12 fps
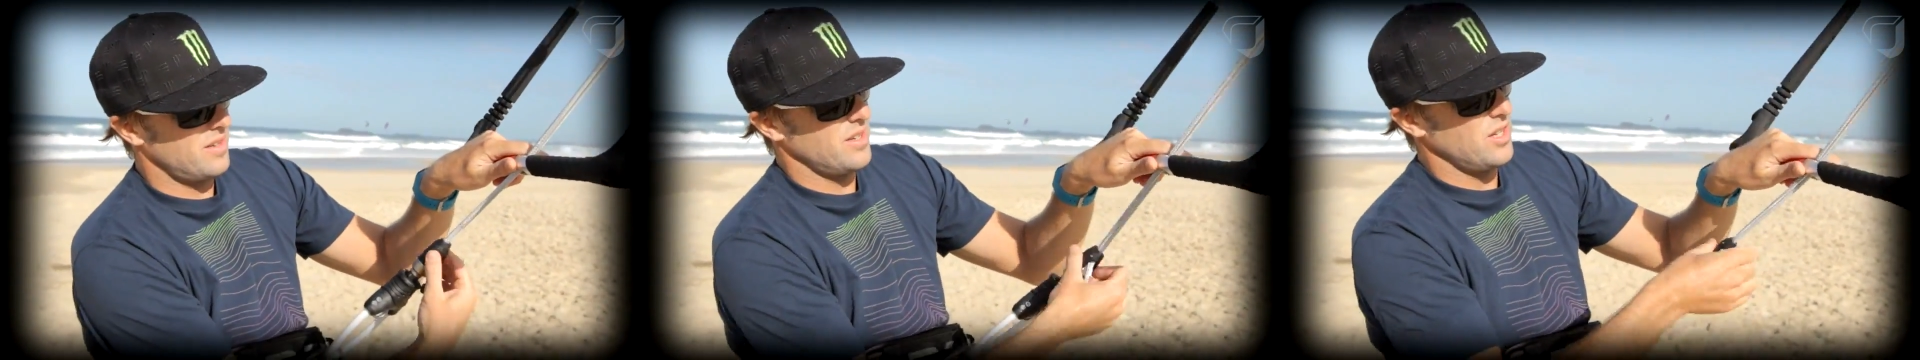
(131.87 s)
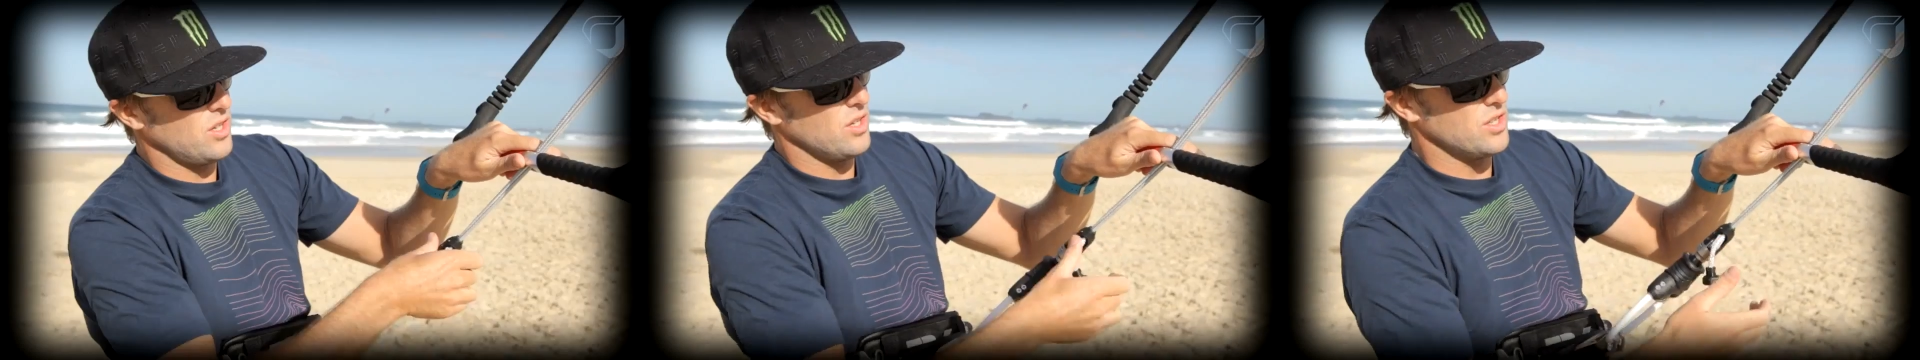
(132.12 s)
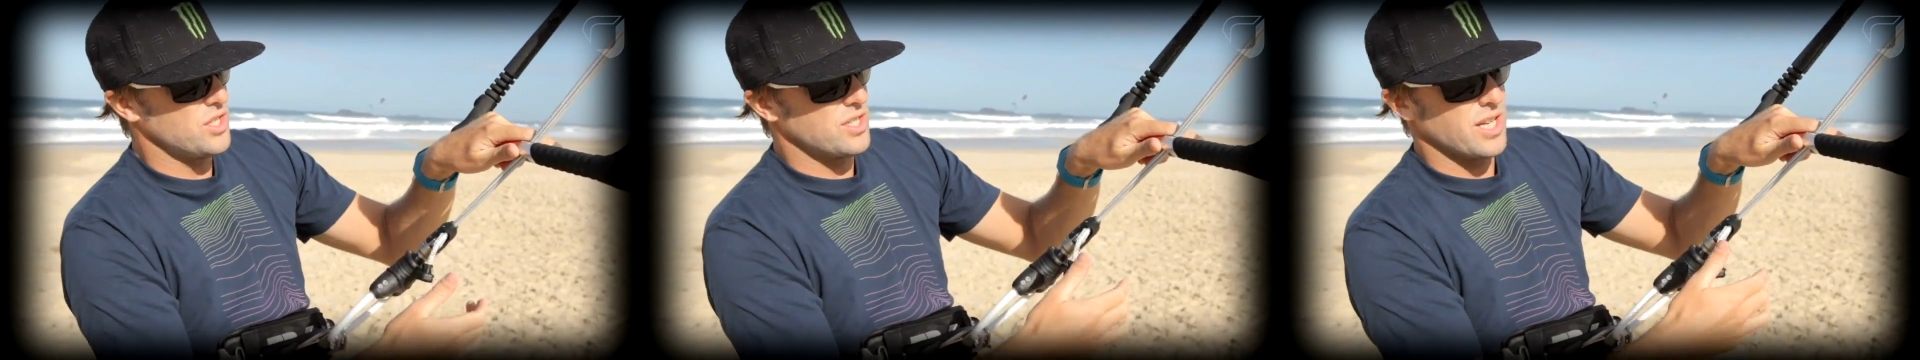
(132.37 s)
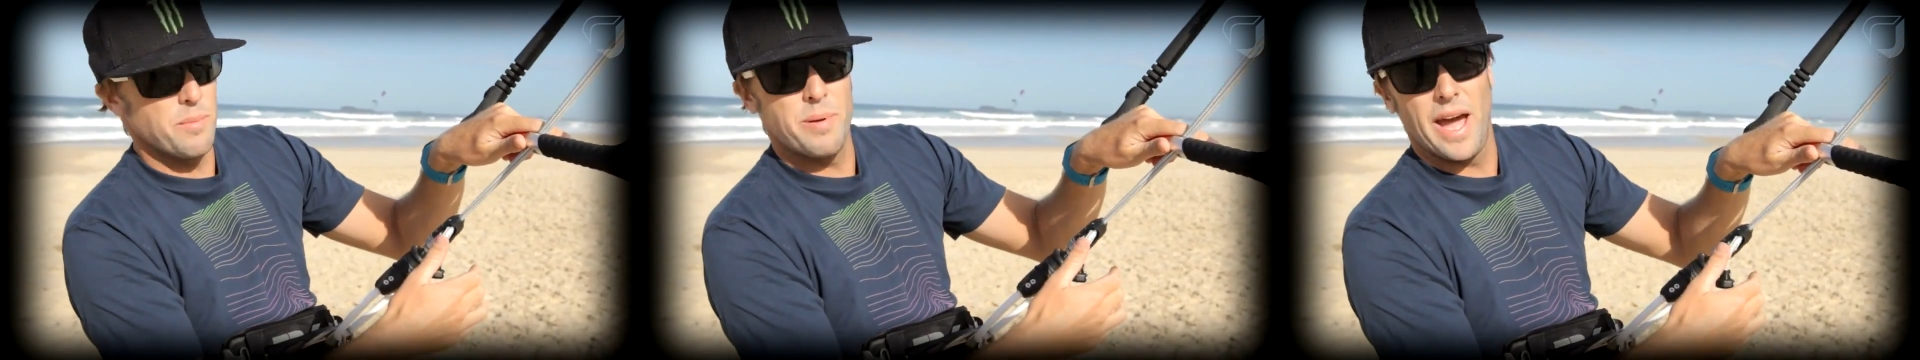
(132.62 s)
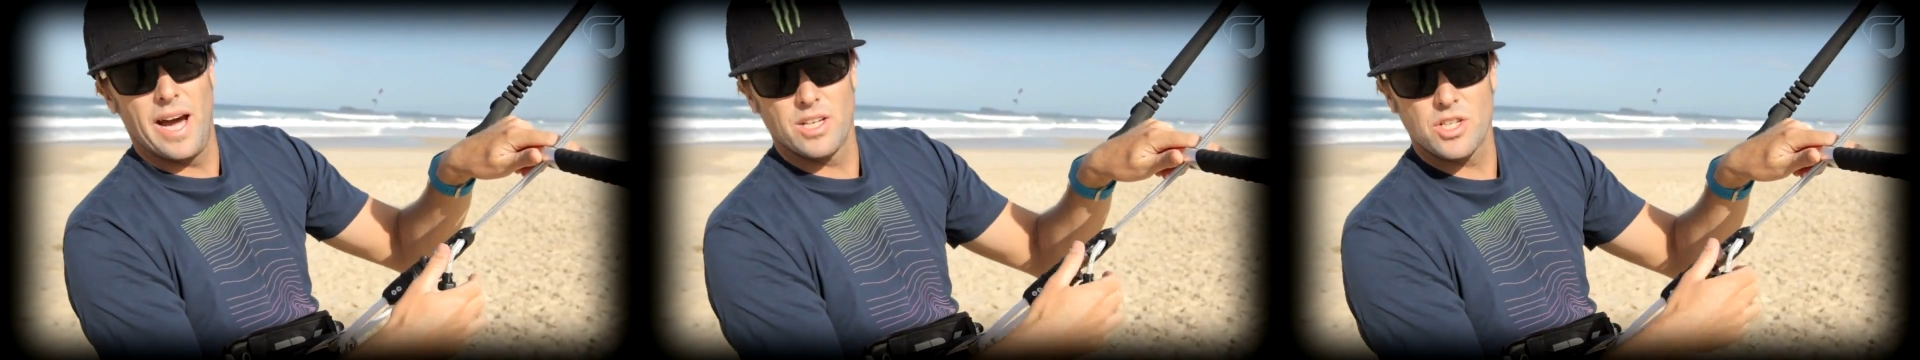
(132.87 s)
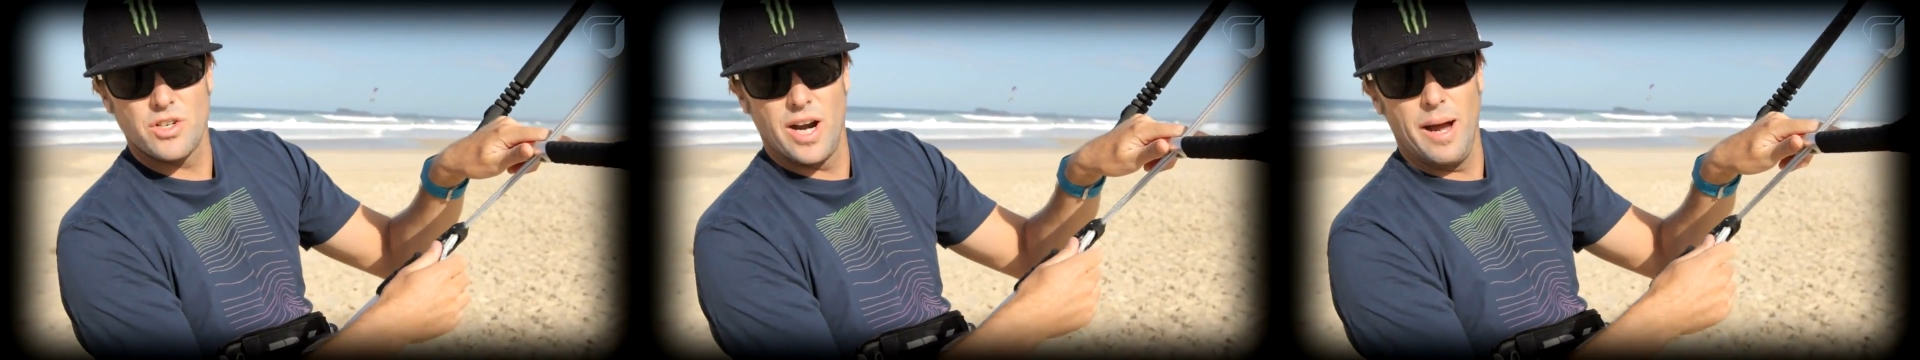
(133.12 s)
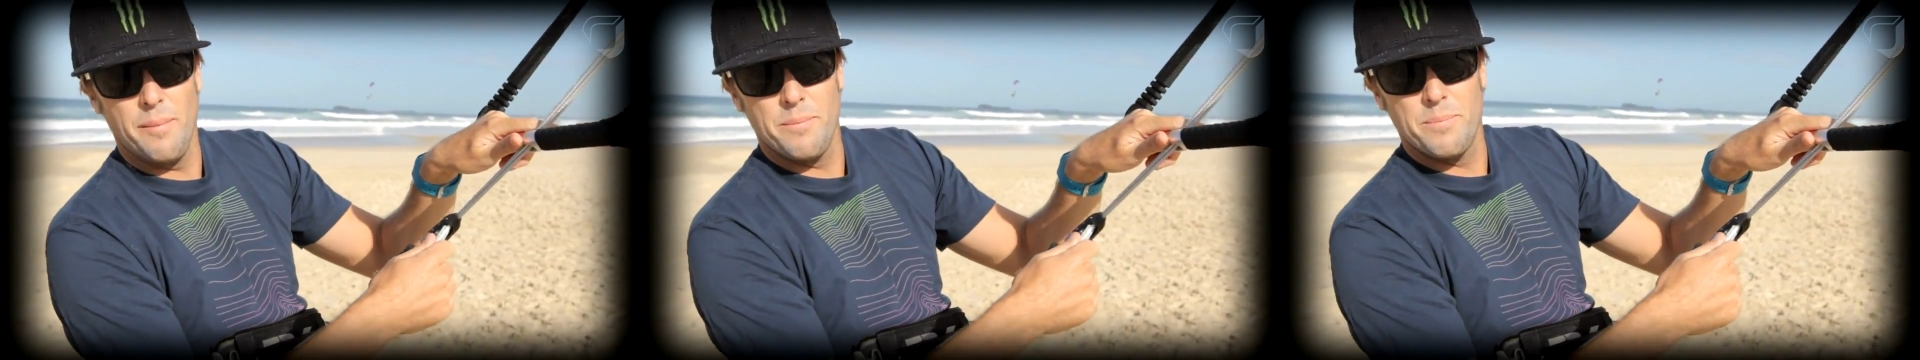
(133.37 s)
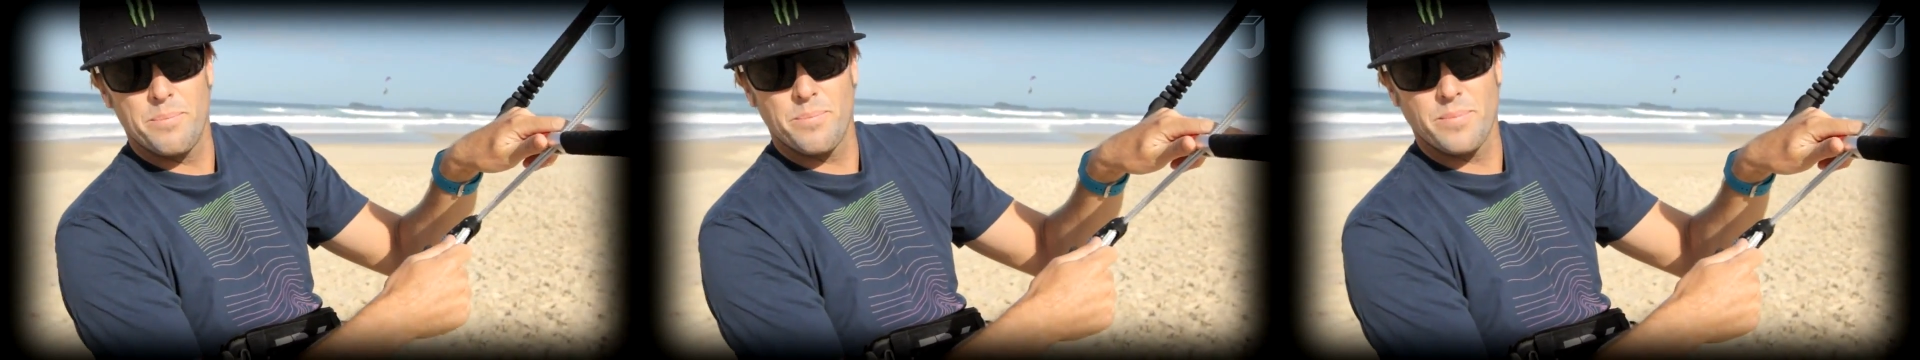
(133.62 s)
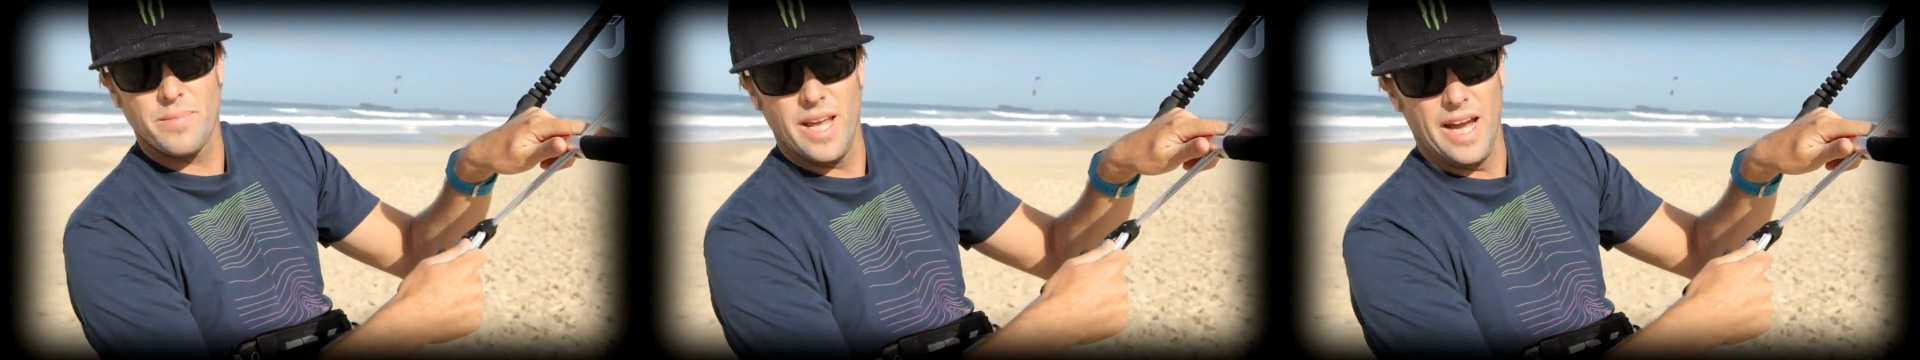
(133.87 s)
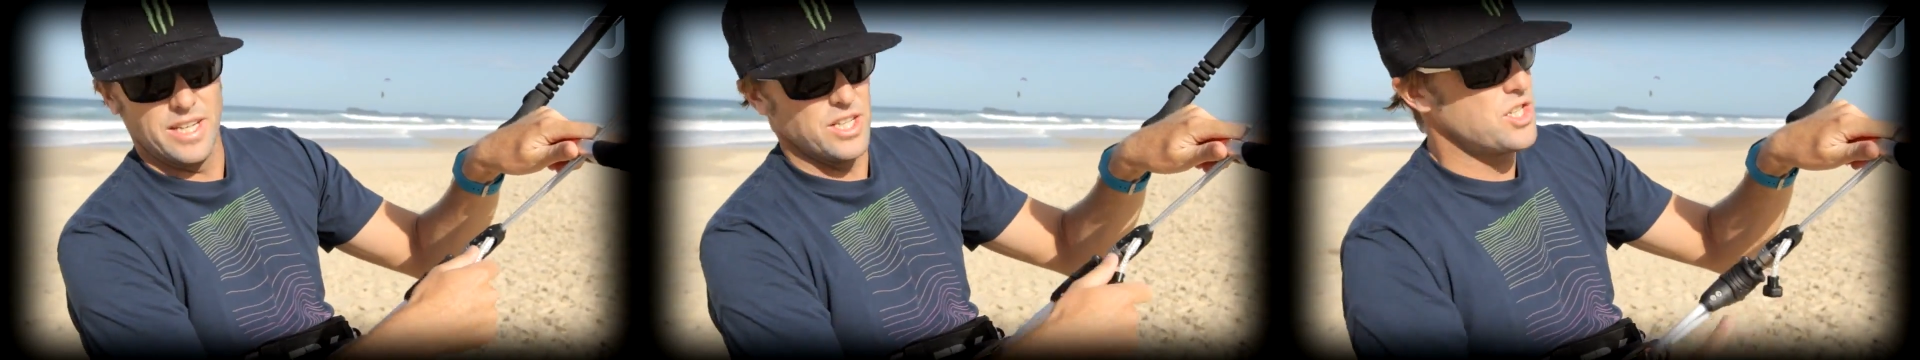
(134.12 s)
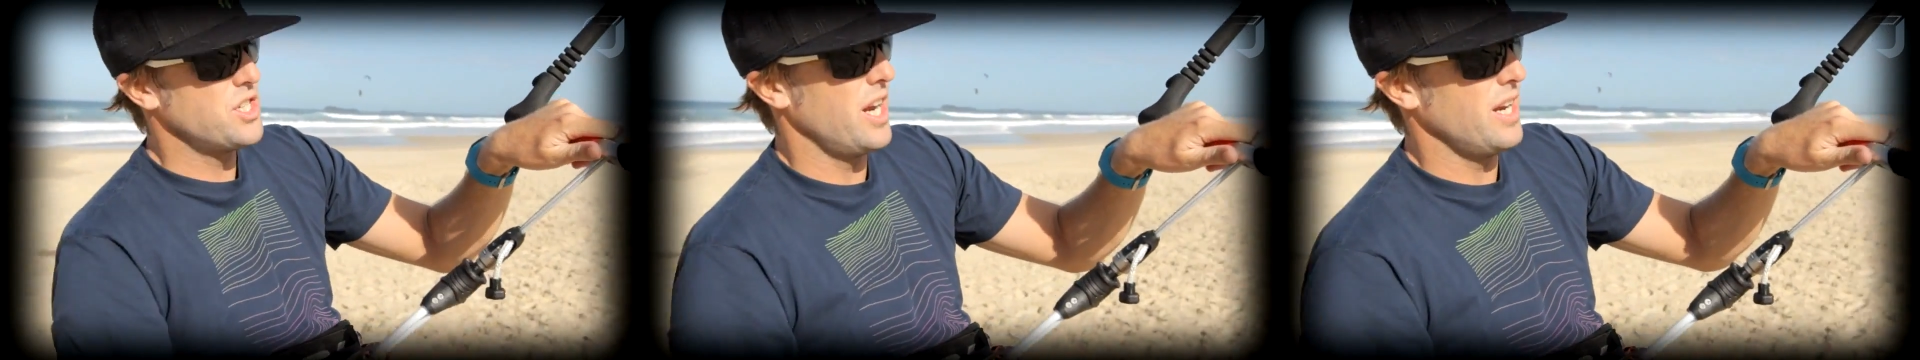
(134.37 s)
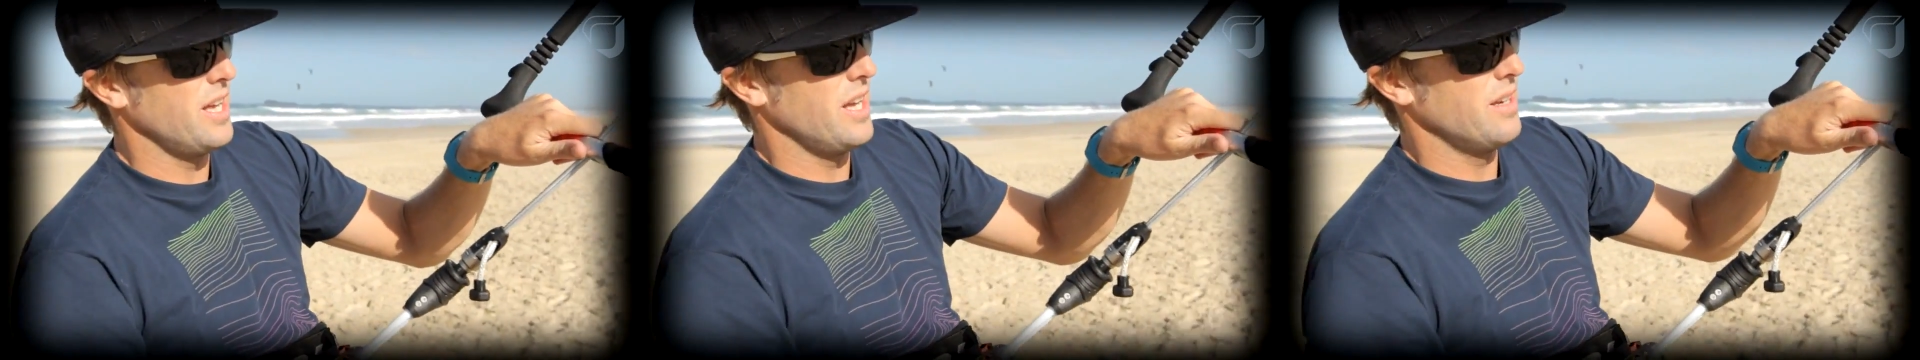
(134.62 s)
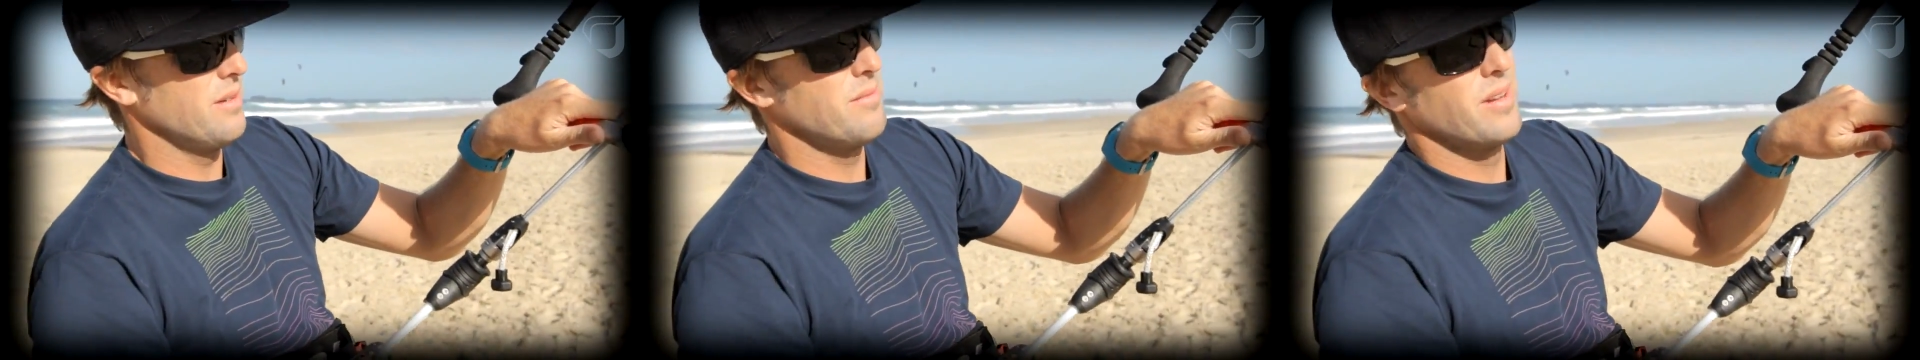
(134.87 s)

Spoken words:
use your D-power strap and you sheet in